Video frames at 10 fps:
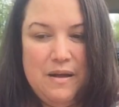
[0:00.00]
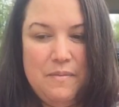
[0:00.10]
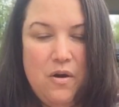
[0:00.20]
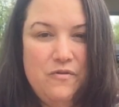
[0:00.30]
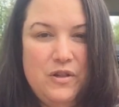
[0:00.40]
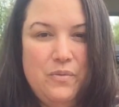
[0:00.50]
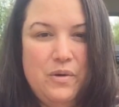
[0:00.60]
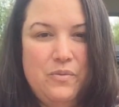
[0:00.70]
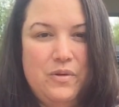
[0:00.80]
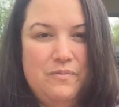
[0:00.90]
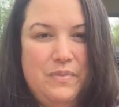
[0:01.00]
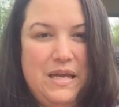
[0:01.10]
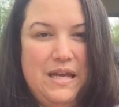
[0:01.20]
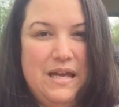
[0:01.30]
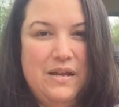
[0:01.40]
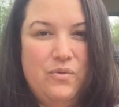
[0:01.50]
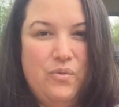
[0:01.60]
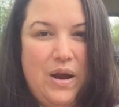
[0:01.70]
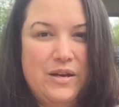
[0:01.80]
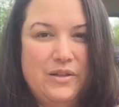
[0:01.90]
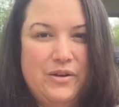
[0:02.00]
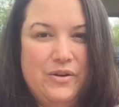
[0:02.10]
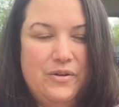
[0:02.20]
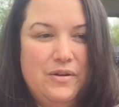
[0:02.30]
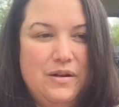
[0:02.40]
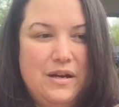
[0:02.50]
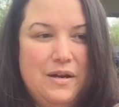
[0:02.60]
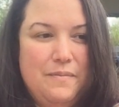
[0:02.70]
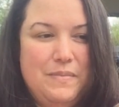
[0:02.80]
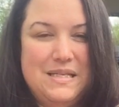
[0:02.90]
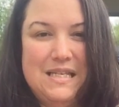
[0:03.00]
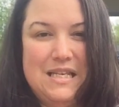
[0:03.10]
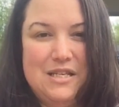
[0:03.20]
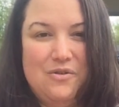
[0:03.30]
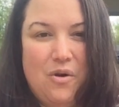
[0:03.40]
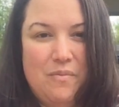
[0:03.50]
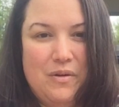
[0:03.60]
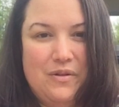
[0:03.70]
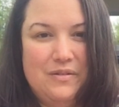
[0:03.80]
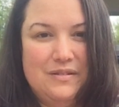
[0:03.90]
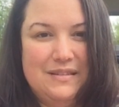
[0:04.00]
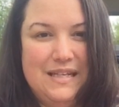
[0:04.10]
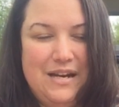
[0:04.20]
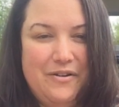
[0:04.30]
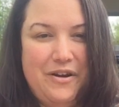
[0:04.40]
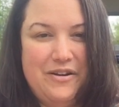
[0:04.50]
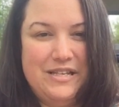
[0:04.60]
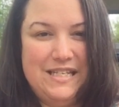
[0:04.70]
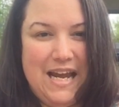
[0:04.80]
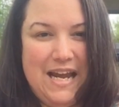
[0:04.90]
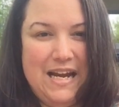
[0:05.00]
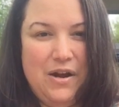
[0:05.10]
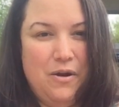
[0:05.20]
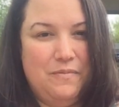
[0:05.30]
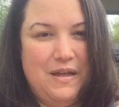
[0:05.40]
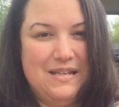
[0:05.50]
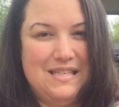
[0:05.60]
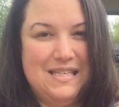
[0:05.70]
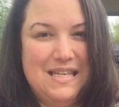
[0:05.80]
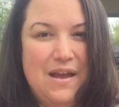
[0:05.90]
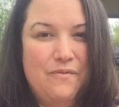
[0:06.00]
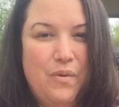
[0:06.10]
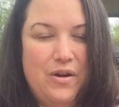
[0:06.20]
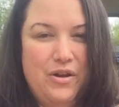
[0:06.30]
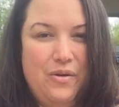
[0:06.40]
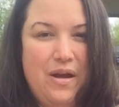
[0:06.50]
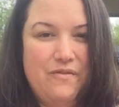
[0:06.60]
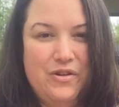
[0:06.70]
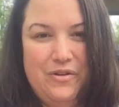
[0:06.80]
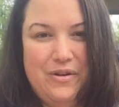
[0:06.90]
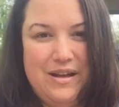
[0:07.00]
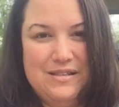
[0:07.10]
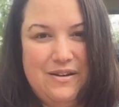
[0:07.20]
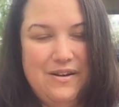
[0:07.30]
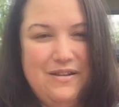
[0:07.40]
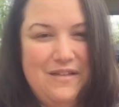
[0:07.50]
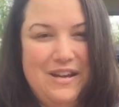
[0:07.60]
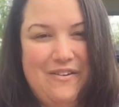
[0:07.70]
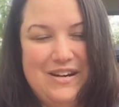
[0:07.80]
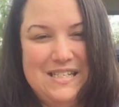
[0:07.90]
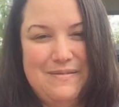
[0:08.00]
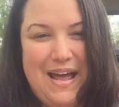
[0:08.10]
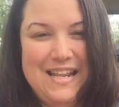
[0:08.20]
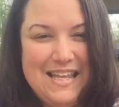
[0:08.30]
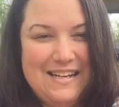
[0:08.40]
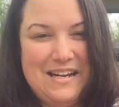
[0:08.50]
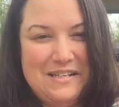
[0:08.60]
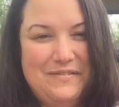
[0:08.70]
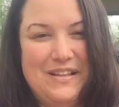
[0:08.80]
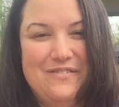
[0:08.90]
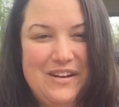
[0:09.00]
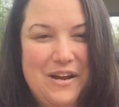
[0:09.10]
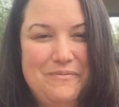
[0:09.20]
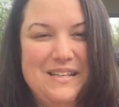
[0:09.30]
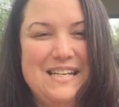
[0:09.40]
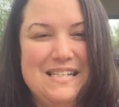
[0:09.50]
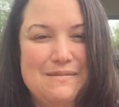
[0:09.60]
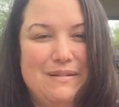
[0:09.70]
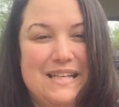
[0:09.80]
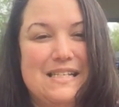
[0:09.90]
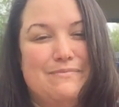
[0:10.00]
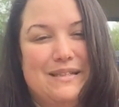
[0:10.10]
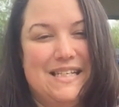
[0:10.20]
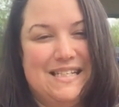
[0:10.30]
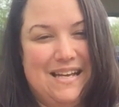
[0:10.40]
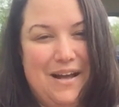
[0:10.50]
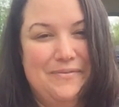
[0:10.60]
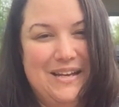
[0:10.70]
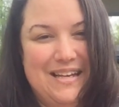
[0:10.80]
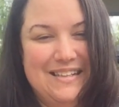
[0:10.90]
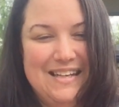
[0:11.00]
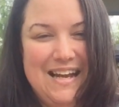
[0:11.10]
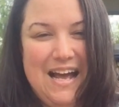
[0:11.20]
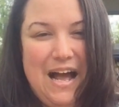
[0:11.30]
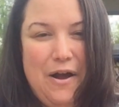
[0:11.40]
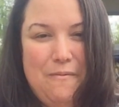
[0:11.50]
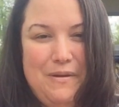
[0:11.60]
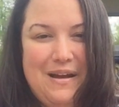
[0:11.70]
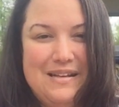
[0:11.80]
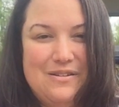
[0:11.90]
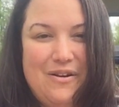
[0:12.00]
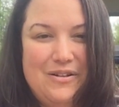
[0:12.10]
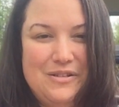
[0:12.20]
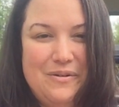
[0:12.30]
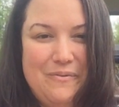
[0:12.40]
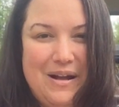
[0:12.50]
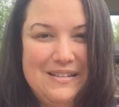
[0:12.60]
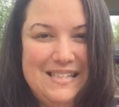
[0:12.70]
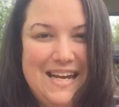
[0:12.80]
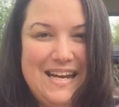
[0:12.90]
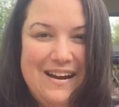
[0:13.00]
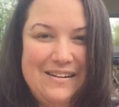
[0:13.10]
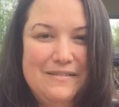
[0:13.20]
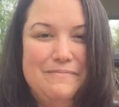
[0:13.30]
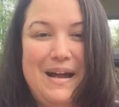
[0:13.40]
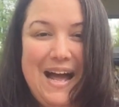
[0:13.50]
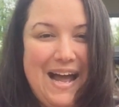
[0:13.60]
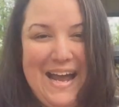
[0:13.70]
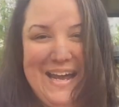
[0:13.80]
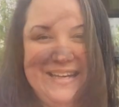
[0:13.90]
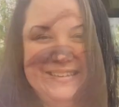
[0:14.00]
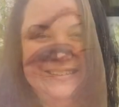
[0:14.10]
Hopefully we will be in regular business as normal here in our state, and I hope that it's the same wherever you guys are. If you have any questions about anything I talked about in the video, please, please, please comment. I hope you guys are all doing well. Take care. Bye.